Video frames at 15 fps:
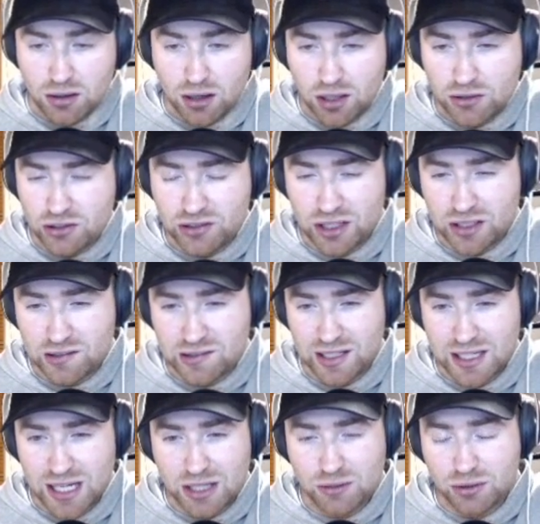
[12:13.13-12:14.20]
I just don't see
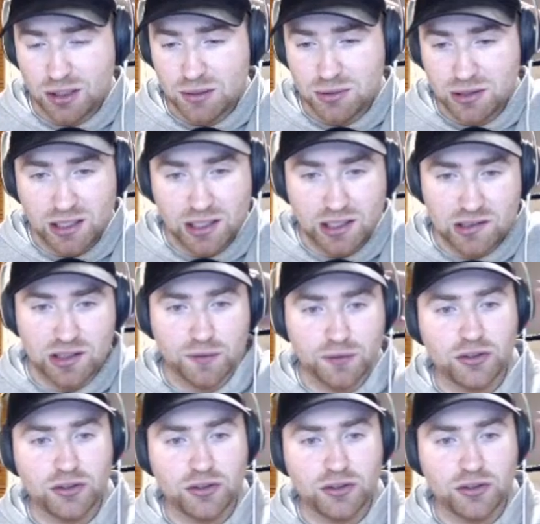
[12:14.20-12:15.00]
another rookie presenting itself.